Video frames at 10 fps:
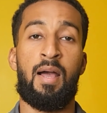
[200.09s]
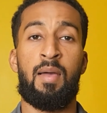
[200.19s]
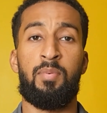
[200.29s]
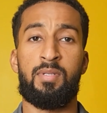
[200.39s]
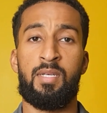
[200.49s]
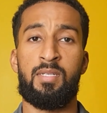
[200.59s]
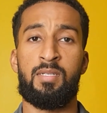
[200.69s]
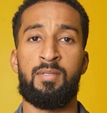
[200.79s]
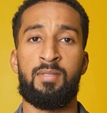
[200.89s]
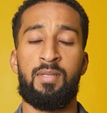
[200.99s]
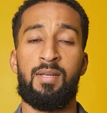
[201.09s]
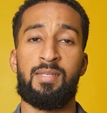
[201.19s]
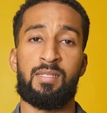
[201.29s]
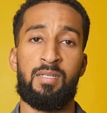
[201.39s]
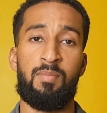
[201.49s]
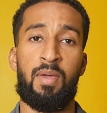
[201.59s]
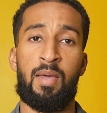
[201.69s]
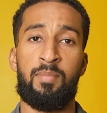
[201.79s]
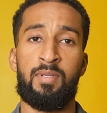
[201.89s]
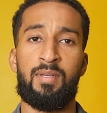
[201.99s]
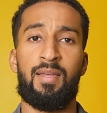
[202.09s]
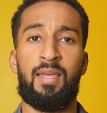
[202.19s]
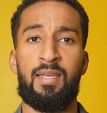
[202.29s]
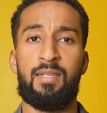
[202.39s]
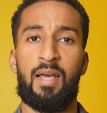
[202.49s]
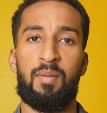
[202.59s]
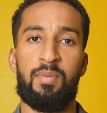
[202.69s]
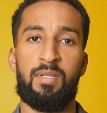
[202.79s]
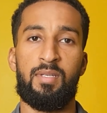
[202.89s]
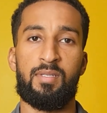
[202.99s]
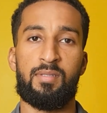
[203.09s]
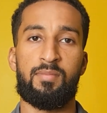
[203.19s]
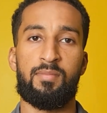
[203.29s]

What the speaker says: hypertension, sleep apnea, and diabetes.